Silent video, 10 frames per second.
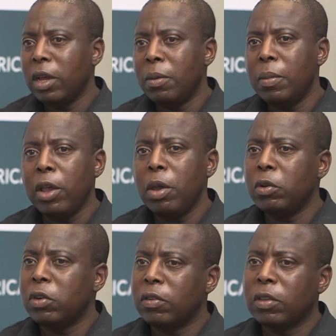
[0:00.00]
Are you able
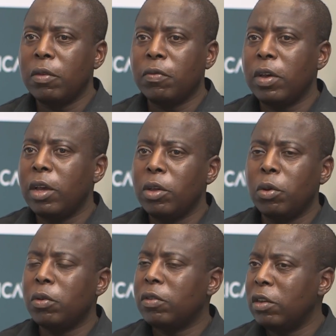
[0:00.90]
to just give
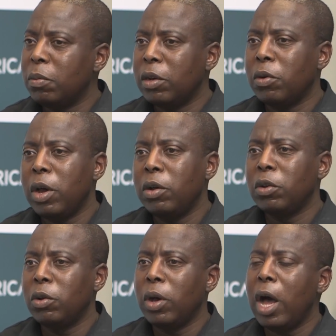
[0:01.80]
your sentiment around
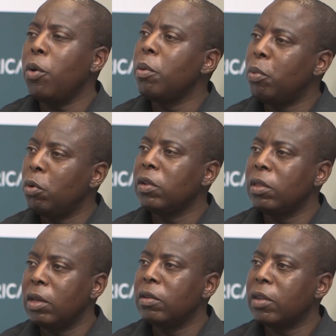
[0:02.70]
how
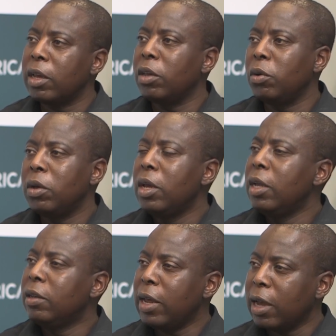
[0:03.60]
important things like
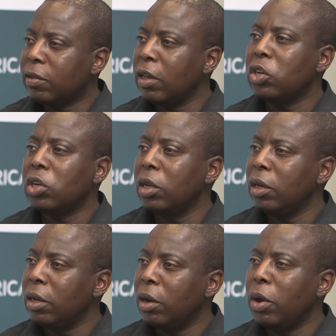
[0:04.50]

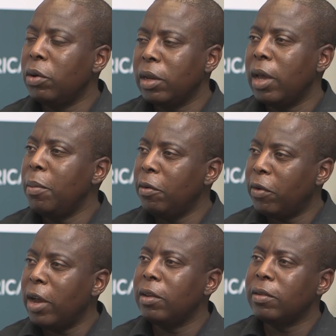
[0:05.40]
taxation around
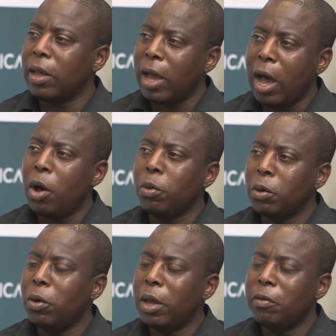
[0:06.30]
MFIs, how
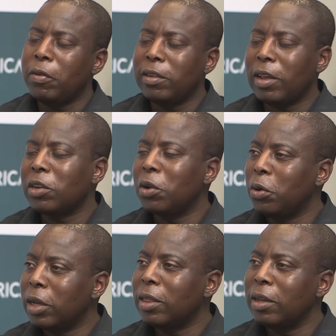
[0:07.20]
MFIs actually
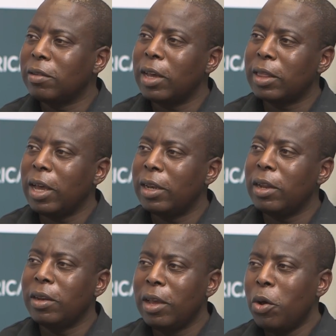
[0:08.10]
look at things like that,
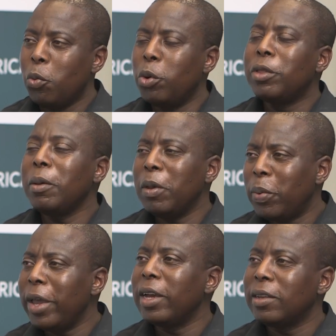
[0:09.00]
and will they be
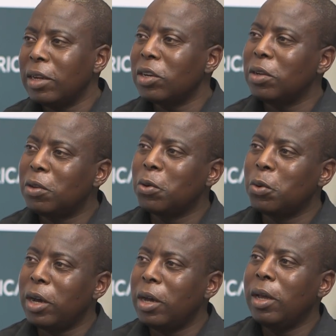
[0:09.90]
paying attention
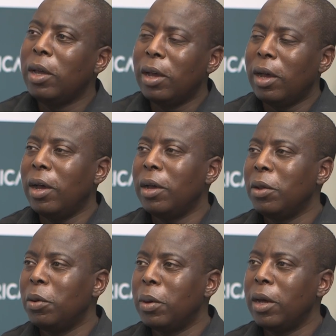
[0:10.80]
to
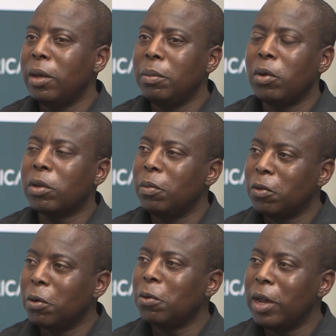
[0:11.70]
Dr.
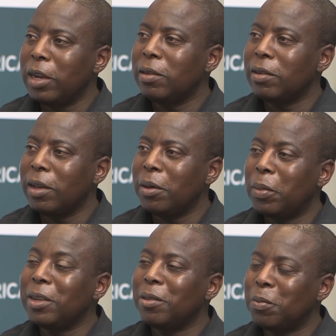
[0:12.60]
Msokotwane's
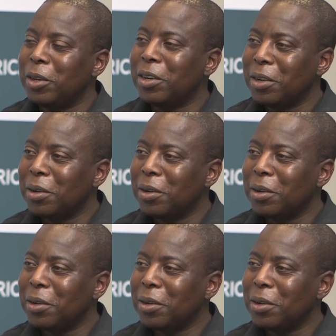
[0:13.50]
budget speech?